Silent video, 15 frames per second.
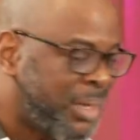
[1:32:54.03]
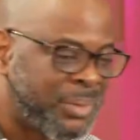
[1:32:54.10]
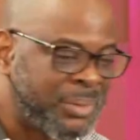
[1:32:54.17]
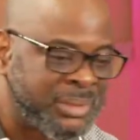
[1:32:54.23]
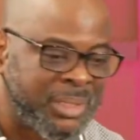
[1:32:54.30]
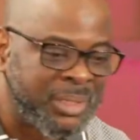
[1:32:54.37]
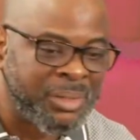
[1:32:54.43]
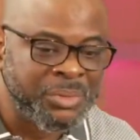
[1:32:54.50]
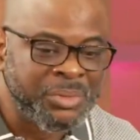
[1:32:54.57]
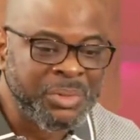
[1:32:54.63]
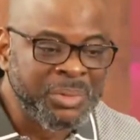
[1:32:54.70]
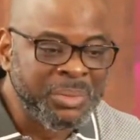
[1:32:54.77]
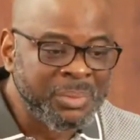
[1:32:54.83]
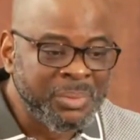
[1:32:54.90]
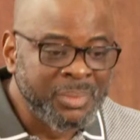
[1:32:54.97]
hotel
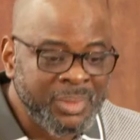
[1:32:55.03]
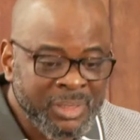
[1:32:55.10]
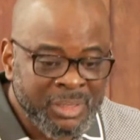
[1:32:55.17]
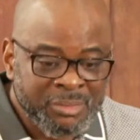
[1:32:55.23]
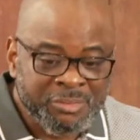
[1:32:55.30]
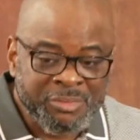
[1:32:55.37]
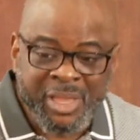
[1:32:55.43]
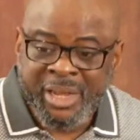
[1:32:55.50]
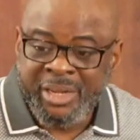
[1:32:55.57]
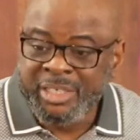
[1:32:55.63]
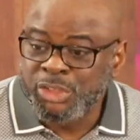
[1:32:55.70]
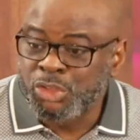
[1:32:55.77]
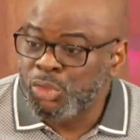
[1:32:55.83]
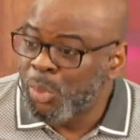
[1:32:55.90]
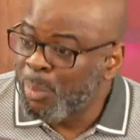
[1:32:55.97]
room, very
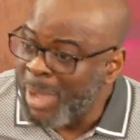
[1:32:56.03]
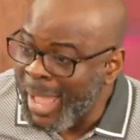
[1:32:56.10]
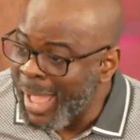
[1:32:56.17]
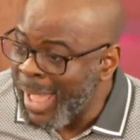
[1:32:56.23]
sober.